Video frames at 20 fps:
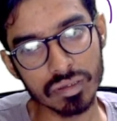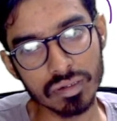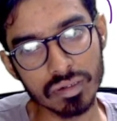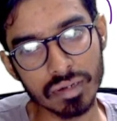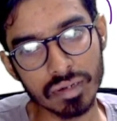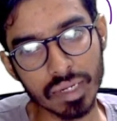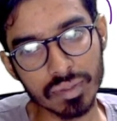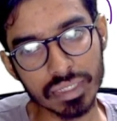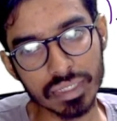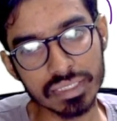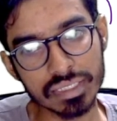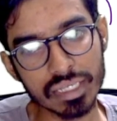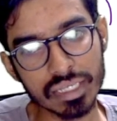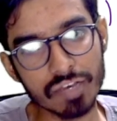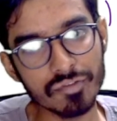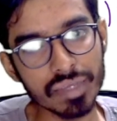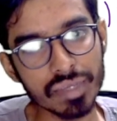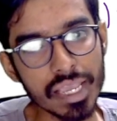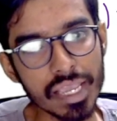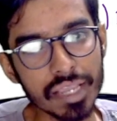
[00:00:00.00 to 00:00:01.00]

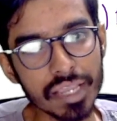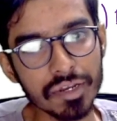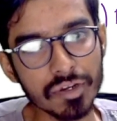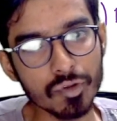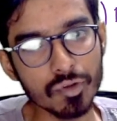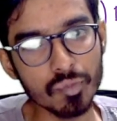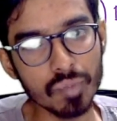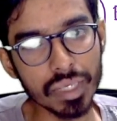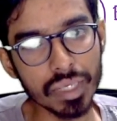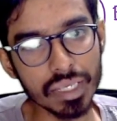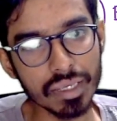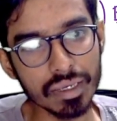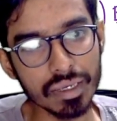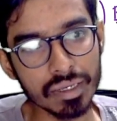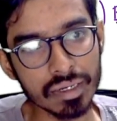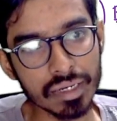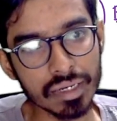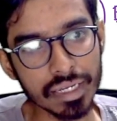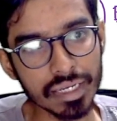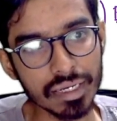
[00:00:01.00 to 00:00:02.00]
into B,
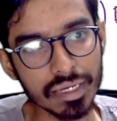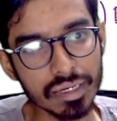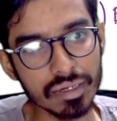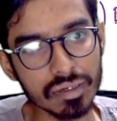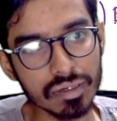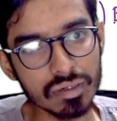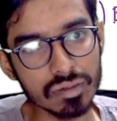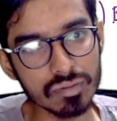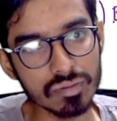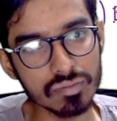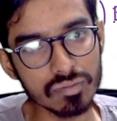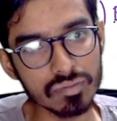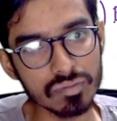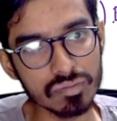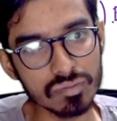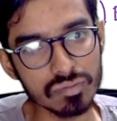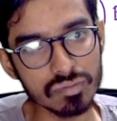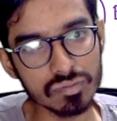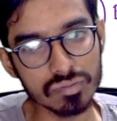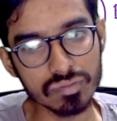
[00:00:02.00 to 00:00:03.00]
right?
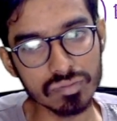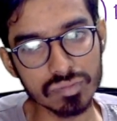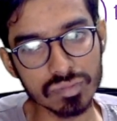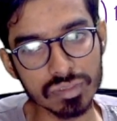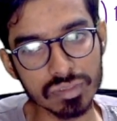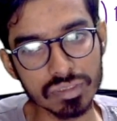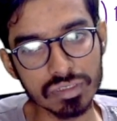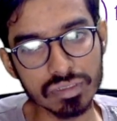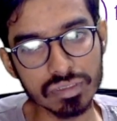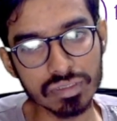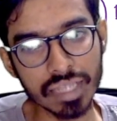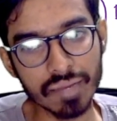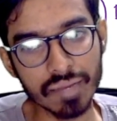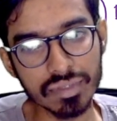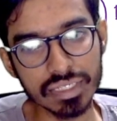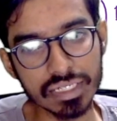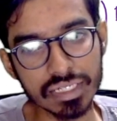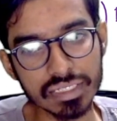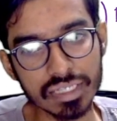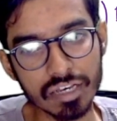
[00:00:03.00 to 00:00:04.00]
This is
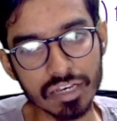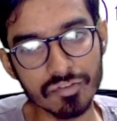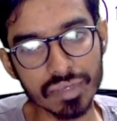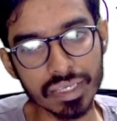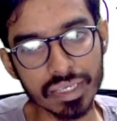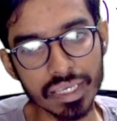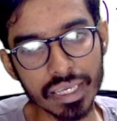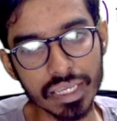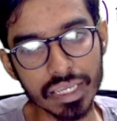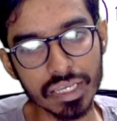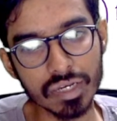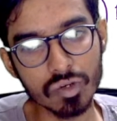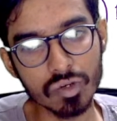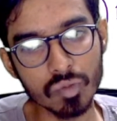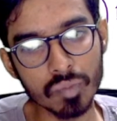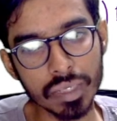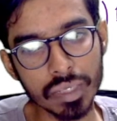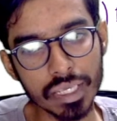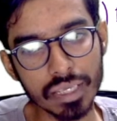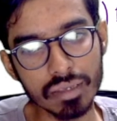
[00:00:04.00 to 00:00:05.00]
divergence of A into
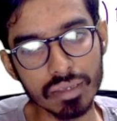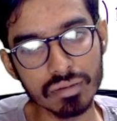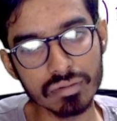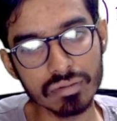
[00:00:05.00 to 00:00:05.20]
B.